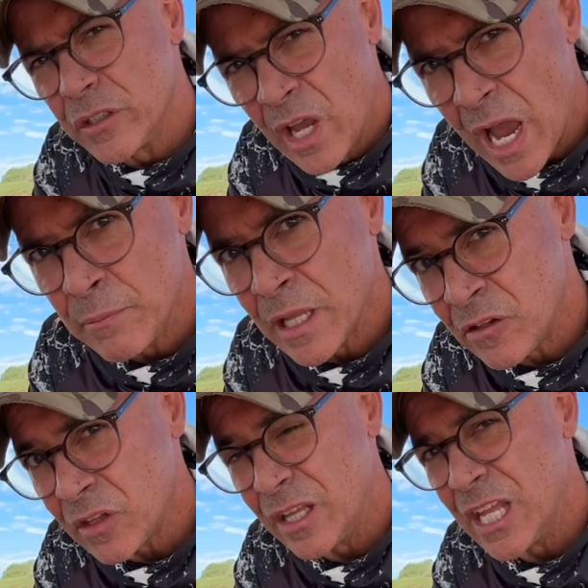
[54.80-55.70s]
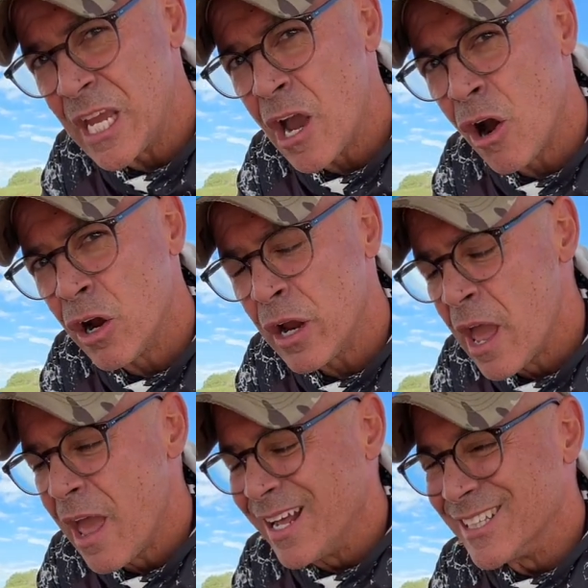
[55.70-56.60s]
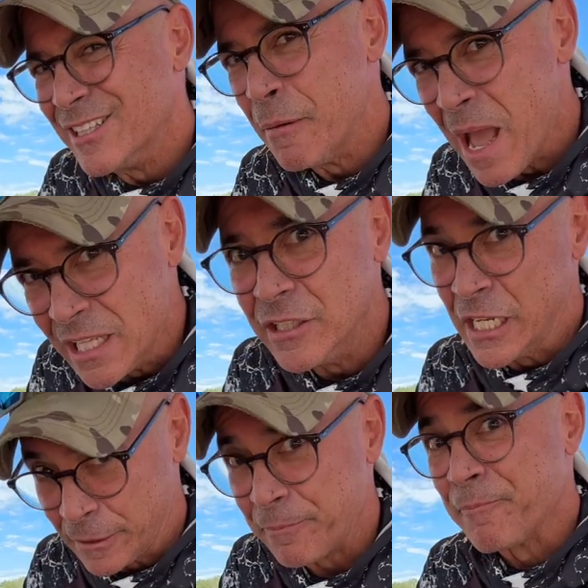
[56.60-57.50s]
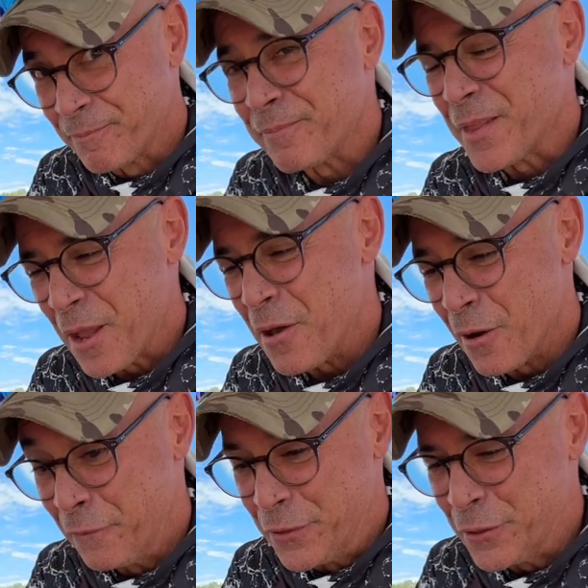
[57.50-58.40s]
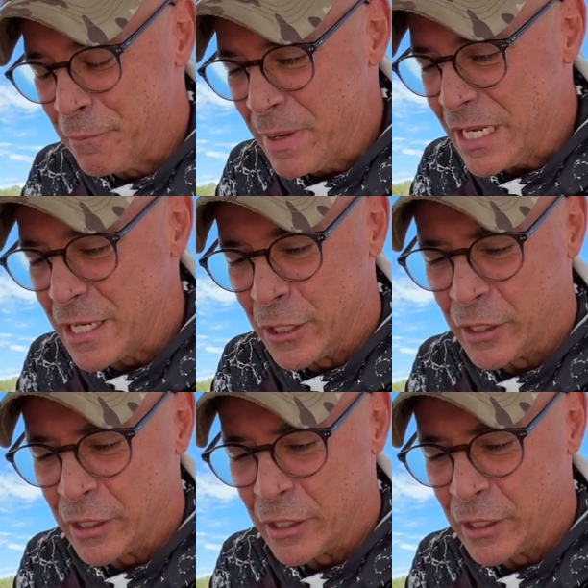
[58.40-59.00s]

timelines that they are demanding of you to meet here.